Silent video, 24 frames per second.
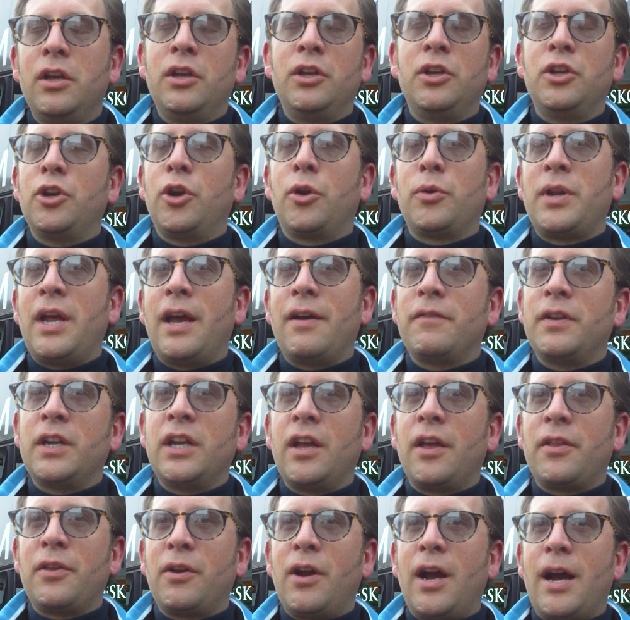you don't have
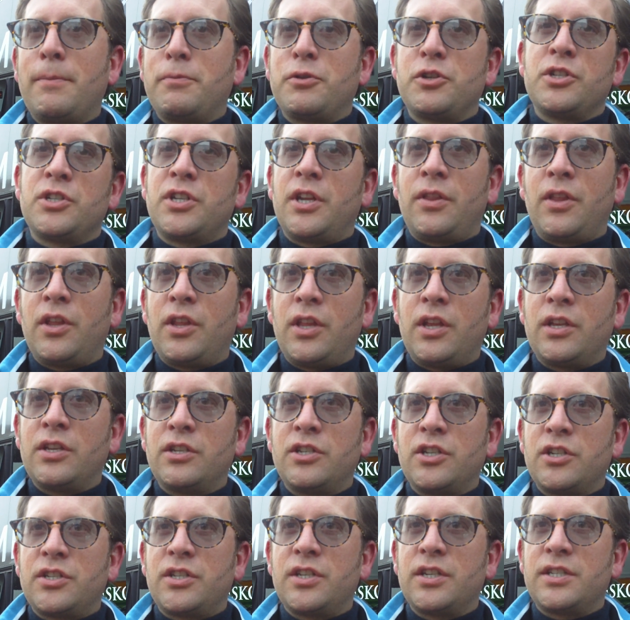any other options other
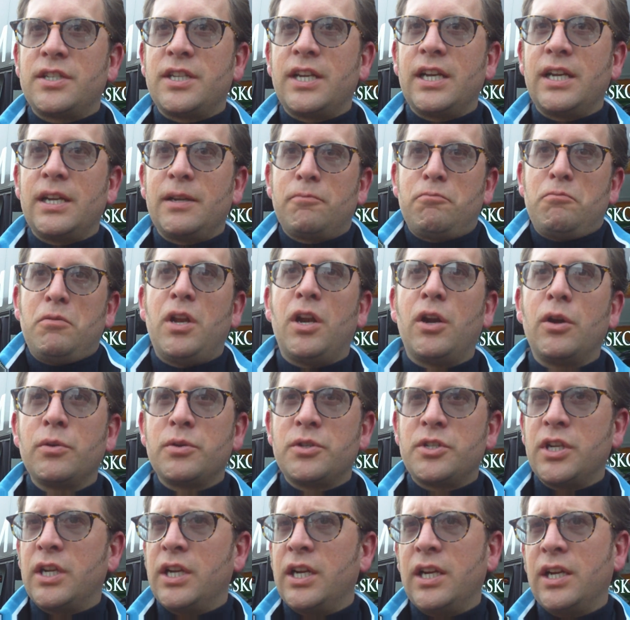than just to say, you know,
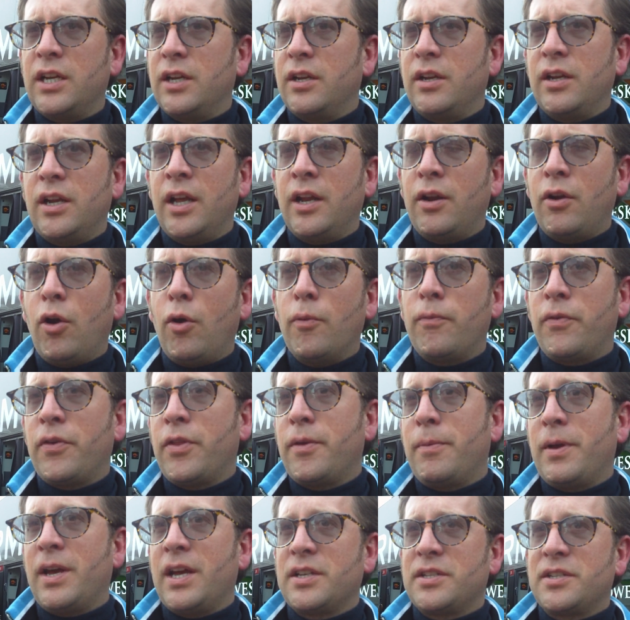sit in and hope for
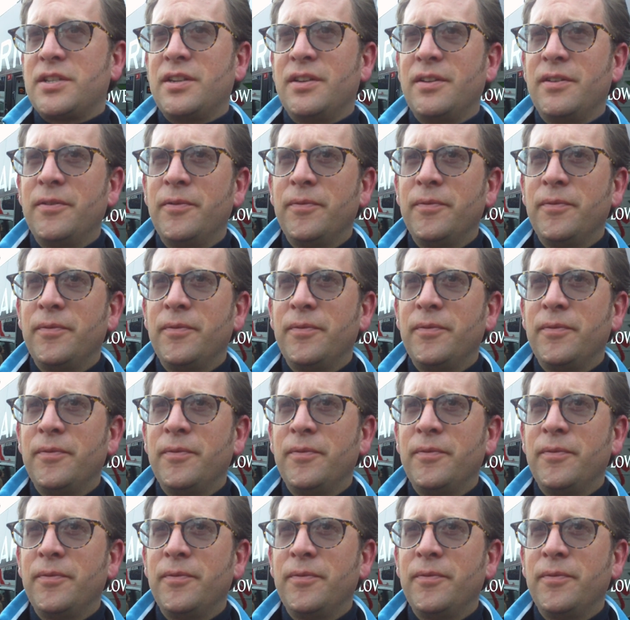the best.